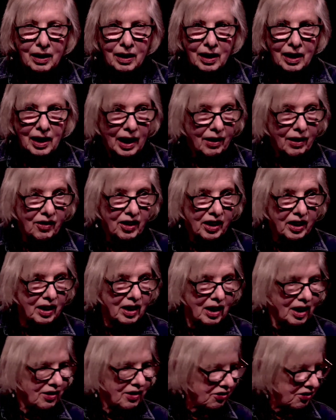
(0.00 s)
Eric and
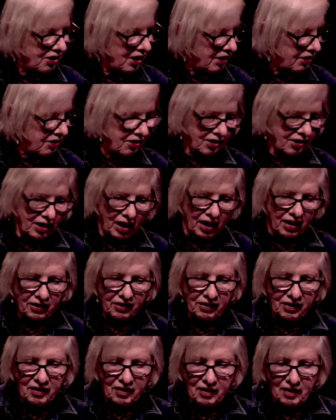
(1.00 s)
I said together.
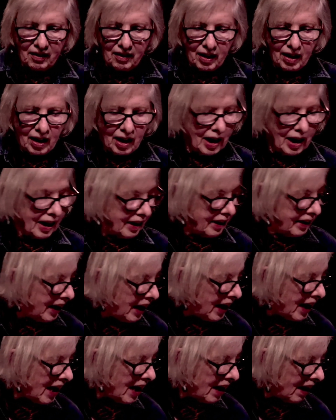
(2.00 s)

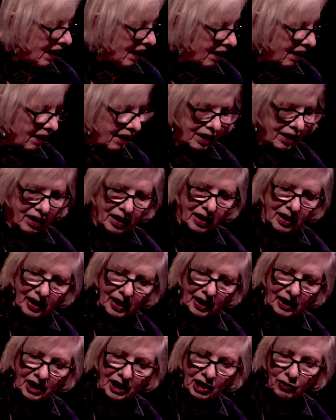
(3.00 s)
Yeah,
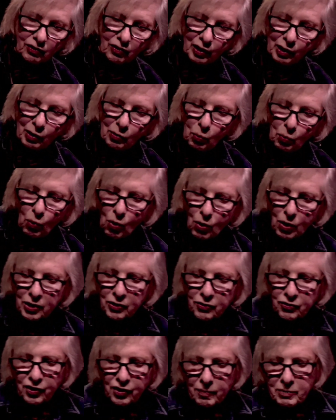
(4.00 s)
it's a reward
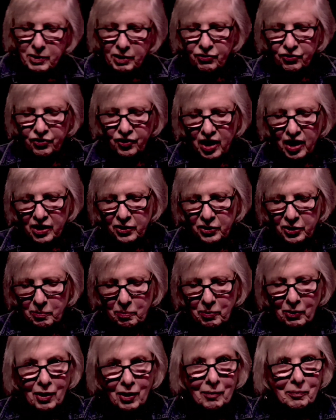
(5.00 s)
from the fire
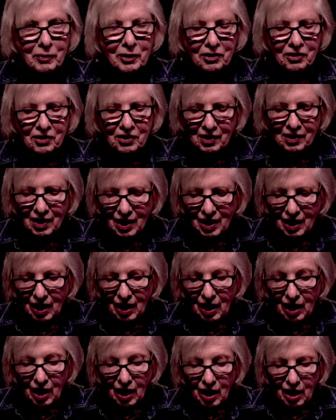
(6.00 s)
department.
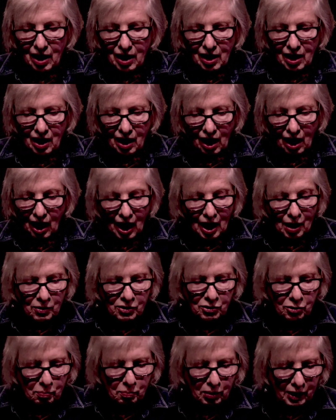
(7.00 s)
I was
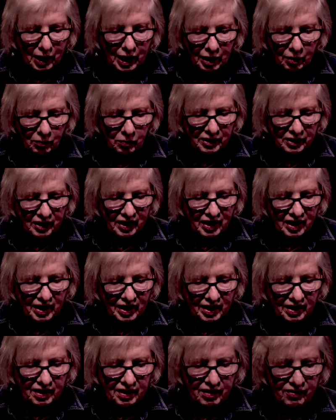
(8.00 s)
playing with a kid
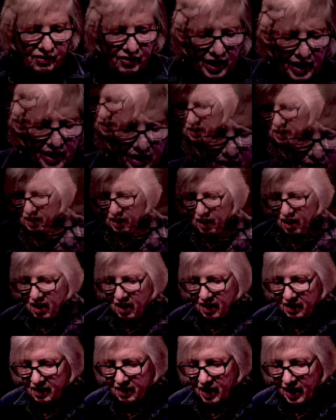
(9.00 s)
in a vacant lot
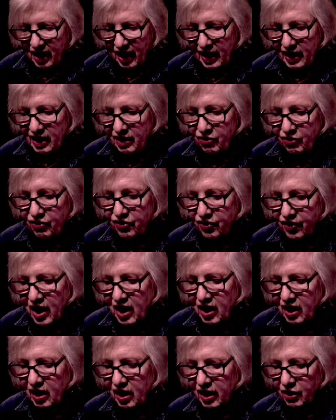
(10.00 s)
and he
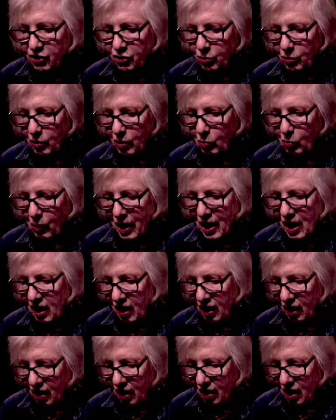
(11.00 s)
fell into a
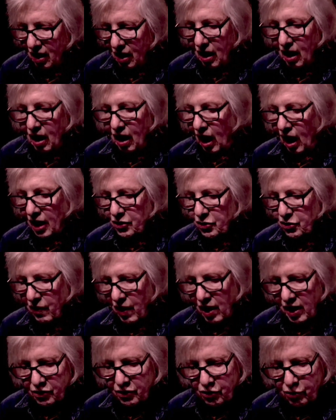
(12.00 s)
well. I
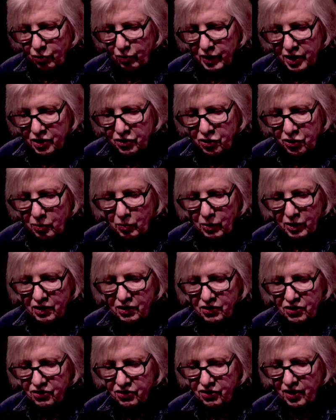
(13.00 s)
tried to reach him with a
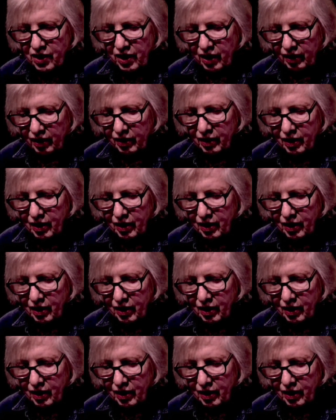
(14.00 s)
stick.